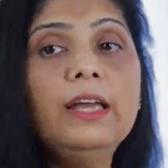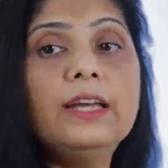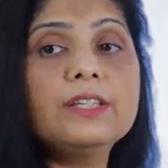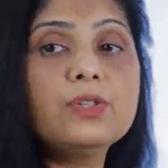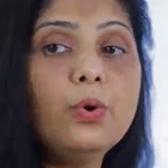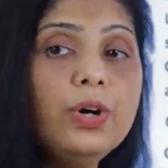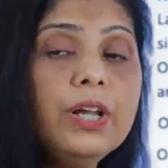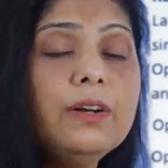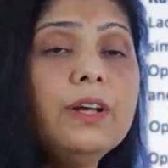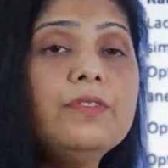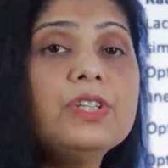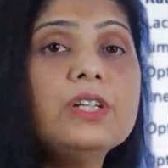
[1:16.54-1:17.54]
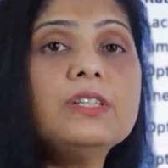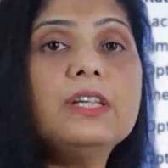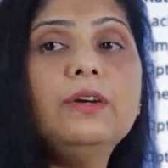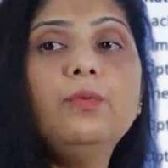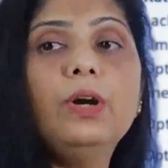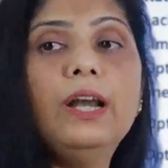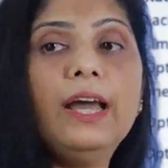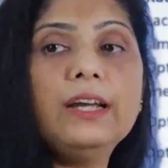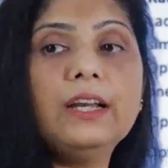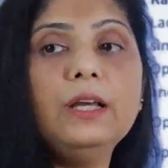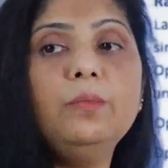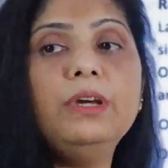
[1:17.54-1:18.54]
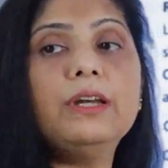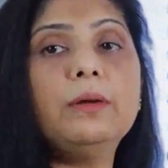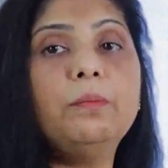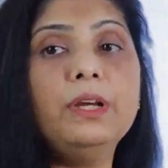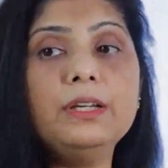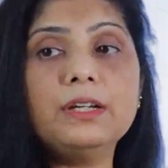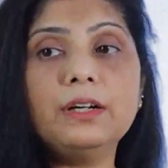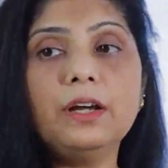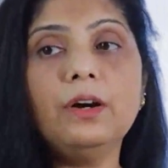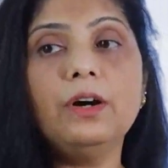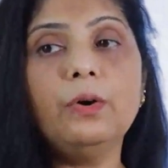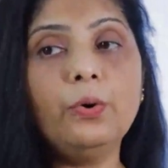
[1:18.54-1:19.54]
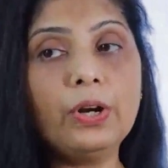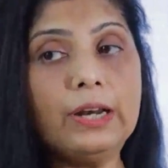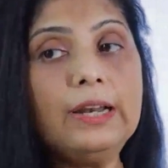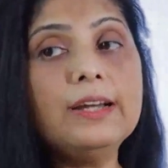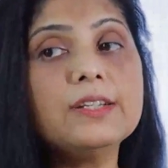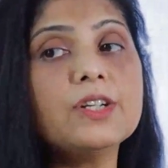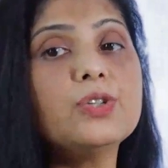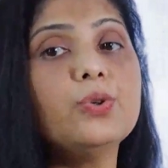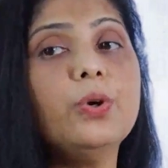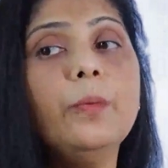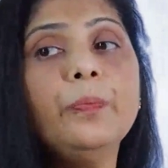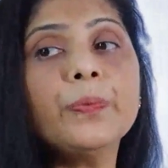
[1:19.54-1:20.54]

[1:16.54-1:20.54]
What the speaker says: a sodium deficiency would likely be repeated or related to